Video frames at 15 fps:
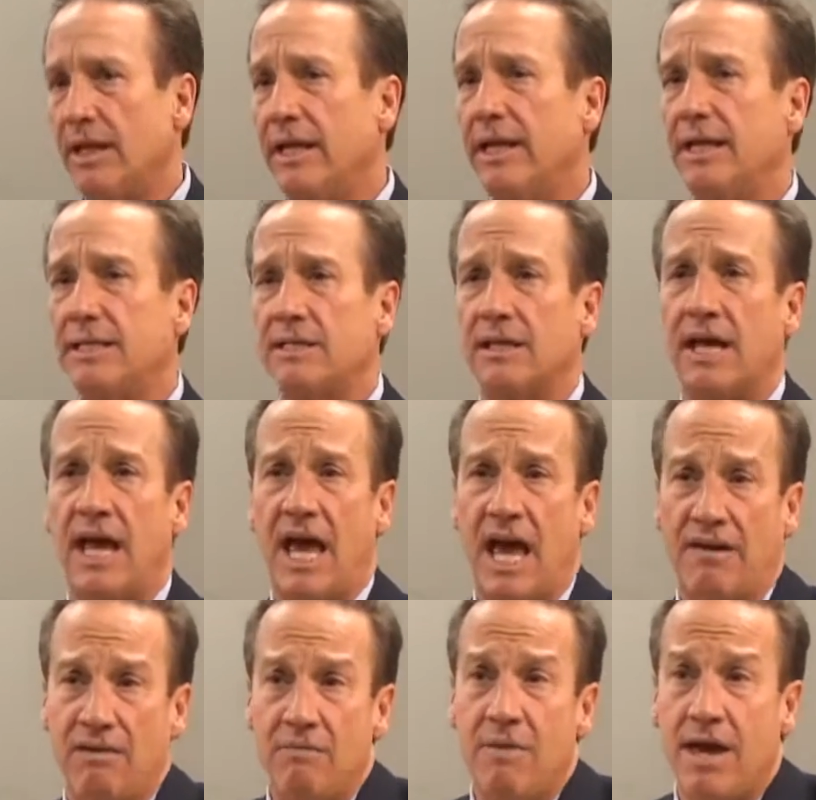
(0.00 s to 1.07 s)
It's
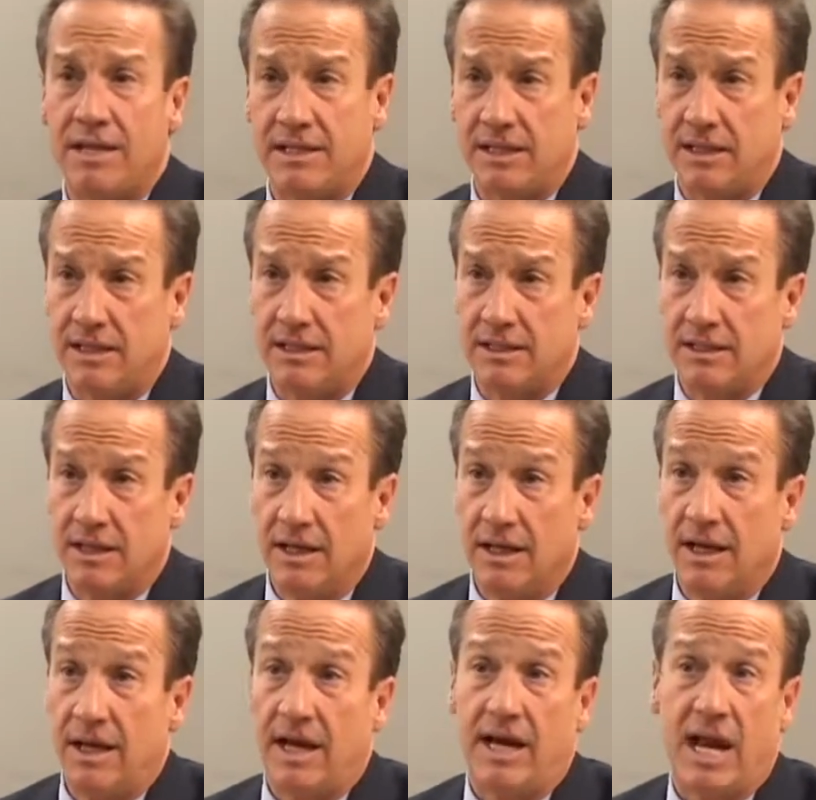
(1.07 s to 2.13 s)
heavy menses
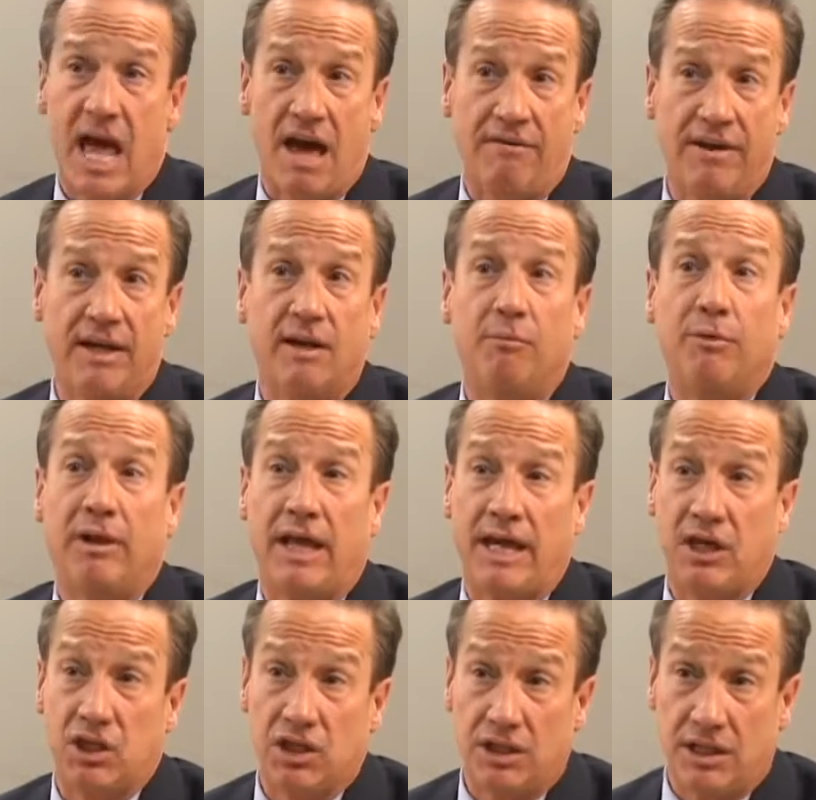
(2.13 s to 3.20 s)
and having an
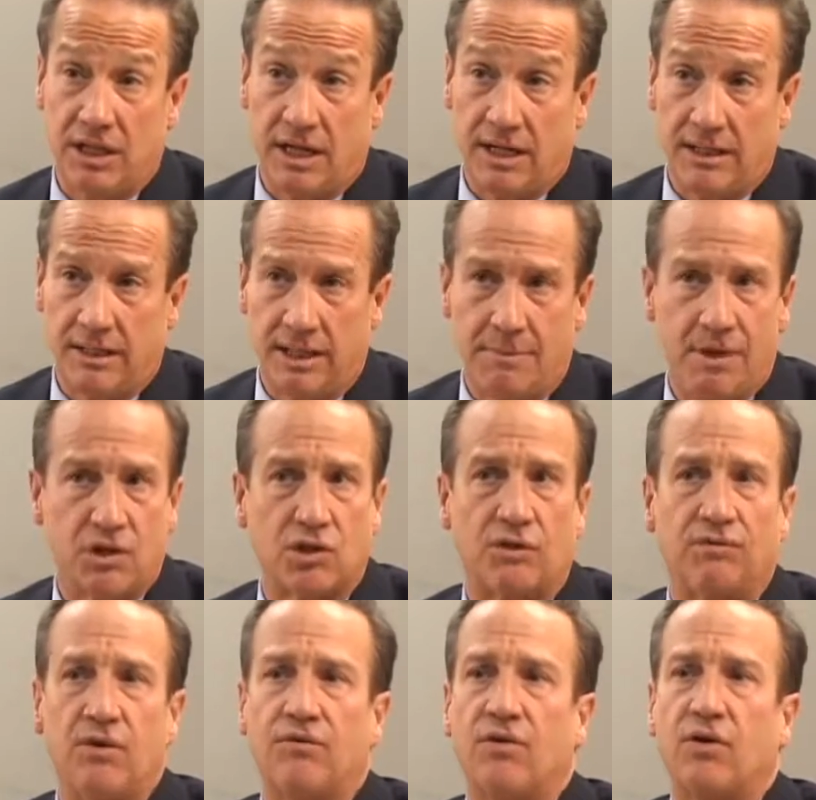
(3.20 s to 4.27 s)
ablation done. I'm not sure
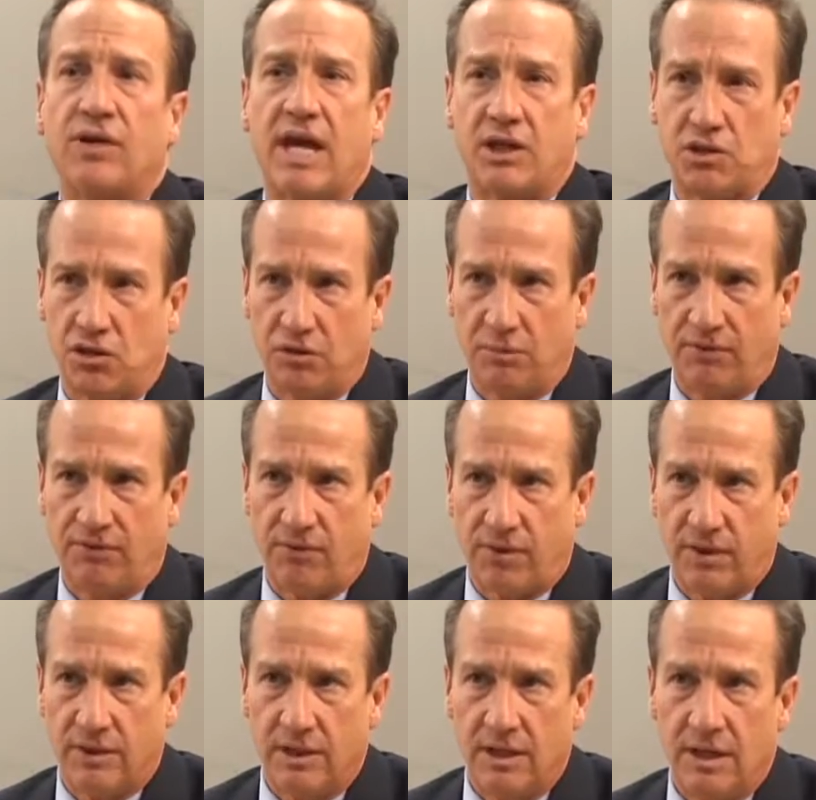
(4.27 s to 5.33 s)
if you've heard that term
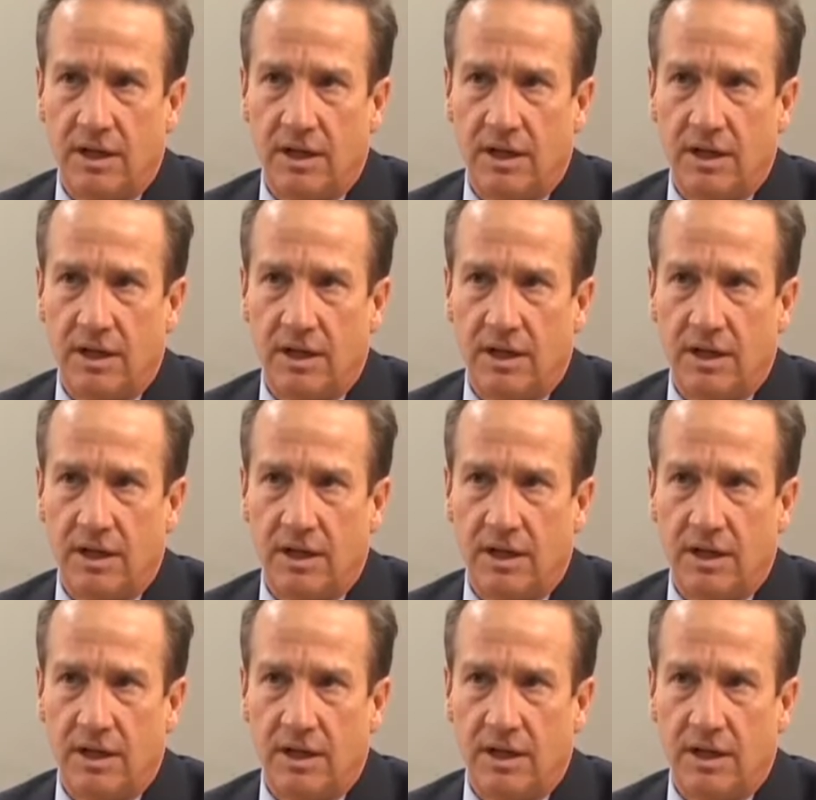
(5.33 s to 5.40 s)
before.